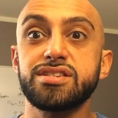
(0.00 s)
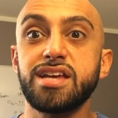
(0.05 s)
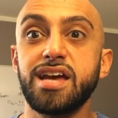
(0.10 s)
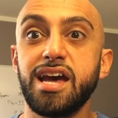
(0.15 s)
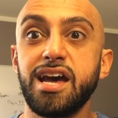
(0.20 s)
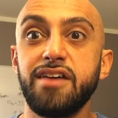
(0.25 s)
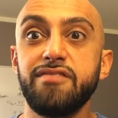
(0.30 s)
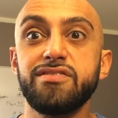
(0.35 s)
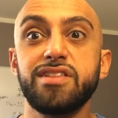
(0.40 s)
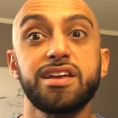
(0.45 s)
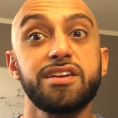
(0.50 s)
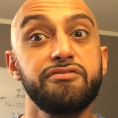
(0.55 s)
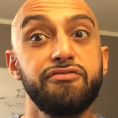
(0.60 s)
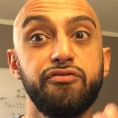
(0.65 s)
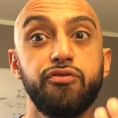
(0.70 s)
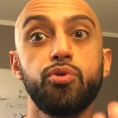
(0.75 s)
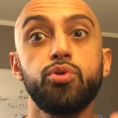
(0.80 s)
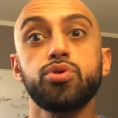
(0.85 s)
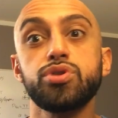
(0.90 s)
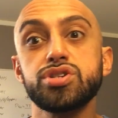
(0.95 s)
to have like
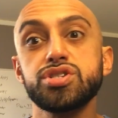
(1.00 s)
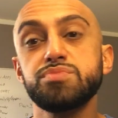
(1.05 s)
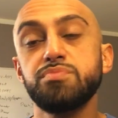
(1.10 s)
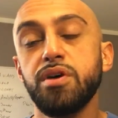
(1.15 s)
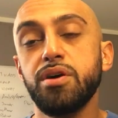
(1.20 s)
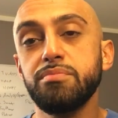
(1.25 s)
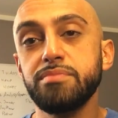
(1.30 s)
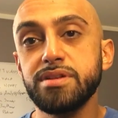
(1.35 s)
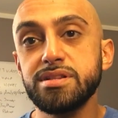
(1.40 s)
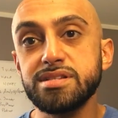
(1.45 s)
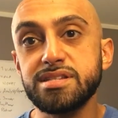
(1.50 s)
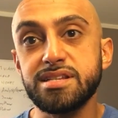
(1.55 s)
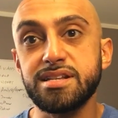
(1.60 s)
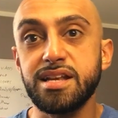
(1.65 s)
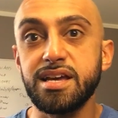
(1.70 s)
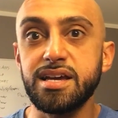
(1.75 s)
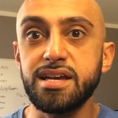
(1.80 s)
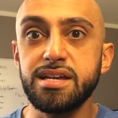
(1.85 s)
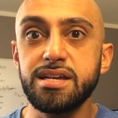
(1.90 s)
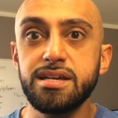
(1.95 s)
4 small meals a
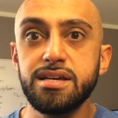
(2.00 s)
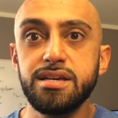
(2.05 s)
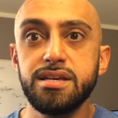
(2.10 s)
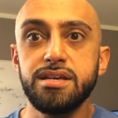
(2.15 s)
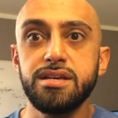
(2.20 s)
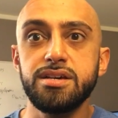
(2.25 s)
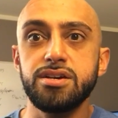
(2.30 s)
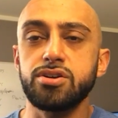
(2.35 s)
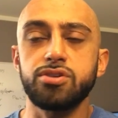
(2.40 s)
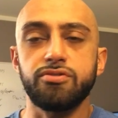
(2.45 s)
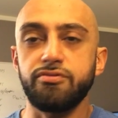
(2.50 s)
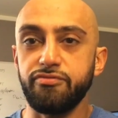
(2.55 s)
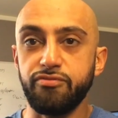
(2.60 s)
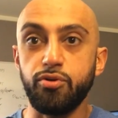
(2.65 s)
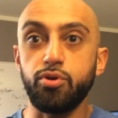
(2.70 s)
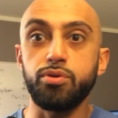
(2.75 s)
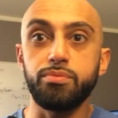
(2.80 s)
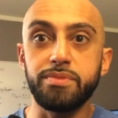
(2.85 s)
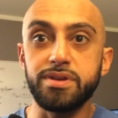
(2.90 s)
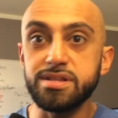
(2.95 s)
day, or
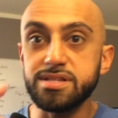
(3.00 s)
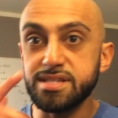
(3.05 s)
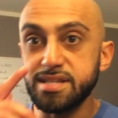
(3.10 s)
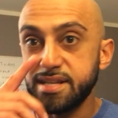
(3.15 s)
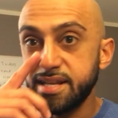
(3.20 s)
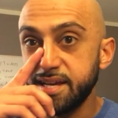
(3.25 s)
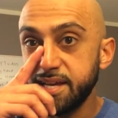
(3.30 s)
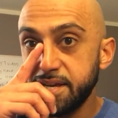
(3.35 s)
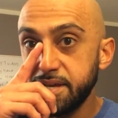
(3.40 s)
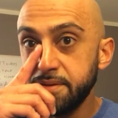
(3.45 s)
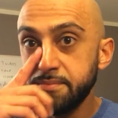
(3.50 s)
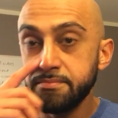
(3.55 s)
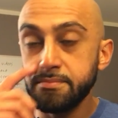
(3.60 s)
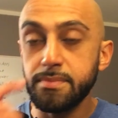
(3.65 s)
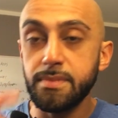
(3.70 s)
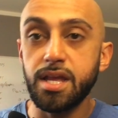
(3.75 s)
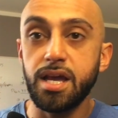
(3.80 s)
4 meals a day,